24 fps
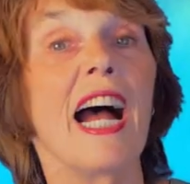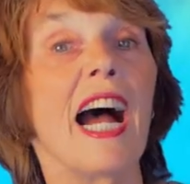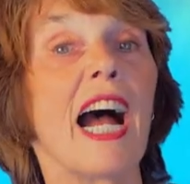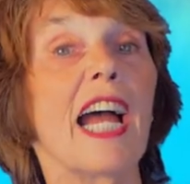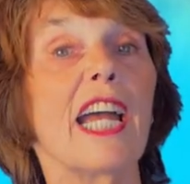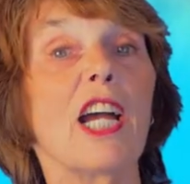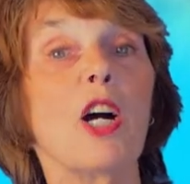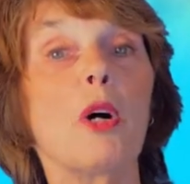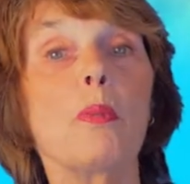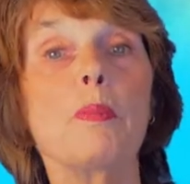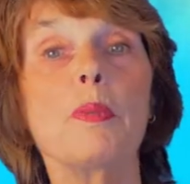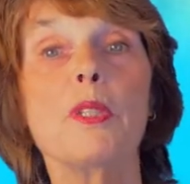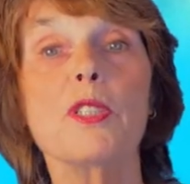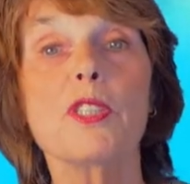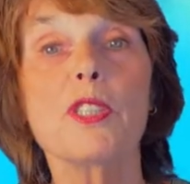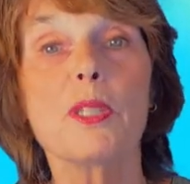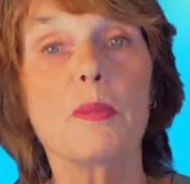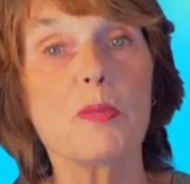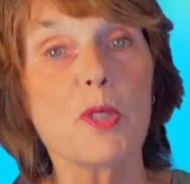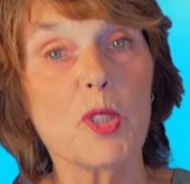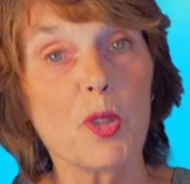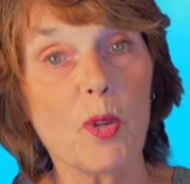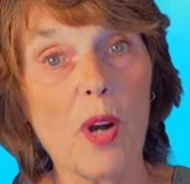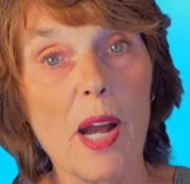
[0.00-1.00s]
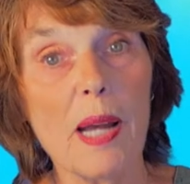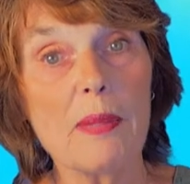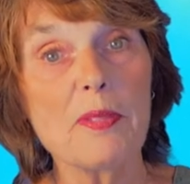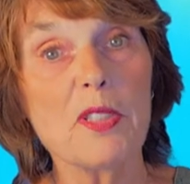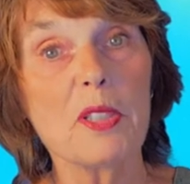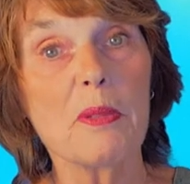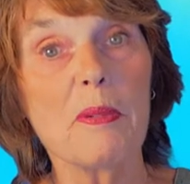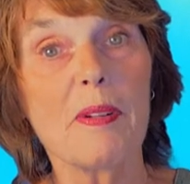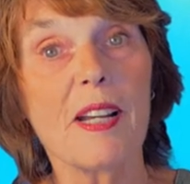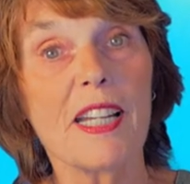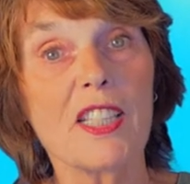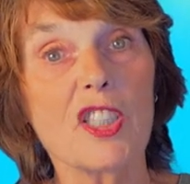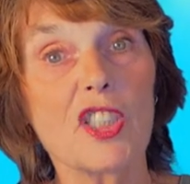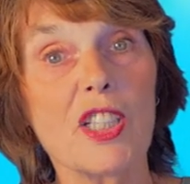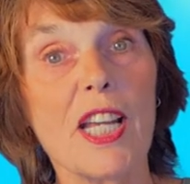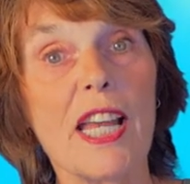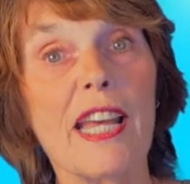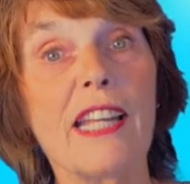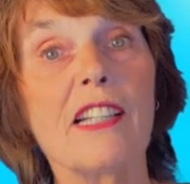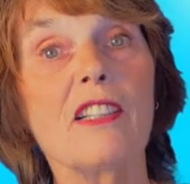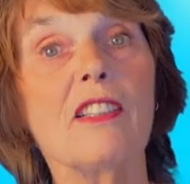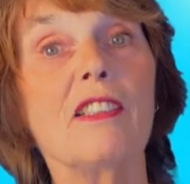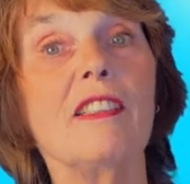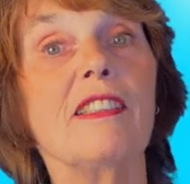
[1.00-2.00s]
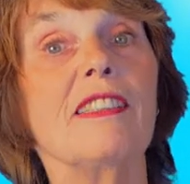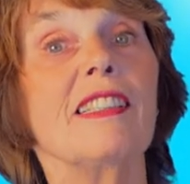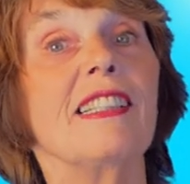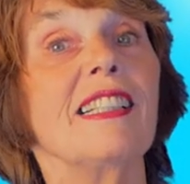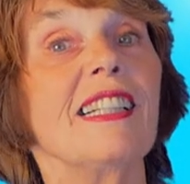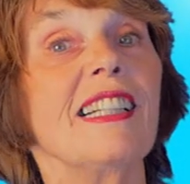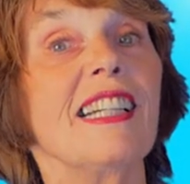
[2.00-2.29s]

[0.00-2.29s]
I hope you subscribe to my channel